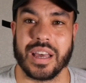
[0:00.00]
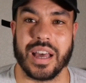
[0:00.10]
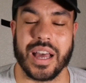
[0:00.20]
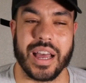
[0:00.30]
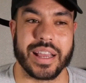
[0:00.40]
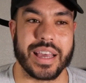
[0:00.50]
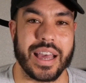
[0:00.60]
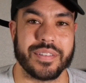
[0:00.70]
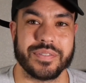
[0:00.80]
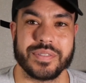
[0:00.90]
I
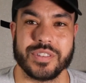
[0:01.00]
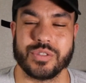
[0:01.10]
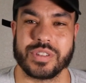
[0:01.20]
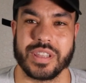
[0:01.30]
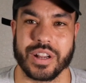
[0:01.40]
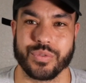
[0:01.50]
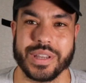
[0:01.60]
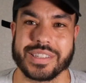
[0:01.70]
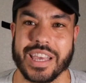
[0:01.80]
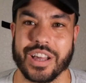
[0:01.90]
got, usually they're
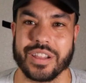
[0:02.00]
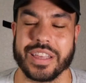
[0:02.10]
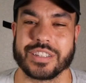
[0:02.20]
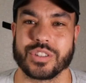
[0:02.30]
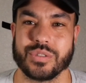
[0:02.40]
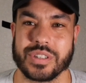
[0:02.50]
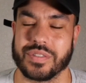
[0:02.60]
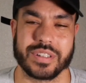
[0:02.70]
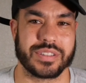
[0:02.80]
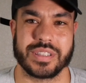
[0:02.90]
retail
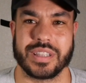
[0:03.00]
exclusive.